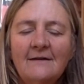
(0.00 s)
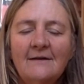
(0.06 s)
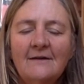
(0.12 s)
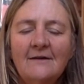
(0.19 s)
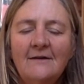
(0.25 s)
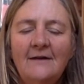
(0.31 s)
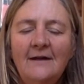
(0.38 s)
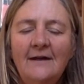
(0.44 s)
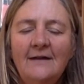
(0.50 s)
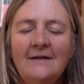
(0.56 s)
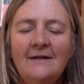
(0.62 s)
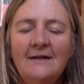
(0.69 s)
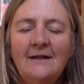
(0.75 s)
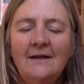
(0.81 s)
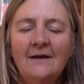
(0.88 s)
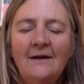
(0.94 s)

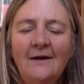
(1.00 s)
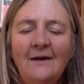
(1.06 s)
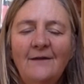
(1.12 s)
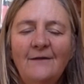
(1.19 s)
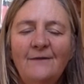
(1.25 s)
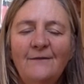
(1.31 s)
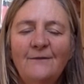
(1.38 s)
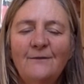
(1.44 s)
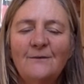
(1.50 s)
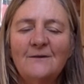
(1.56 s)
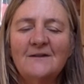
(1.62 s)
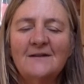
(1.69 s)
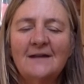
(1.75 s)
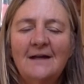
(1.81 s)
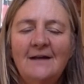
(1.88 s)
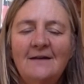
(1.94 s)
creating life
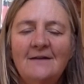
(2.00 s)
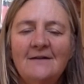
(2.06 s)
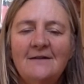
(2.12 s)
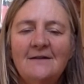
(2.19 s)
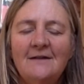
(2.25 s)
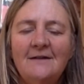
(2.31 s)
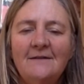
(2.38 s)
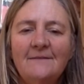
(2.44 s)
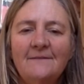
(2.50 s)
force energy.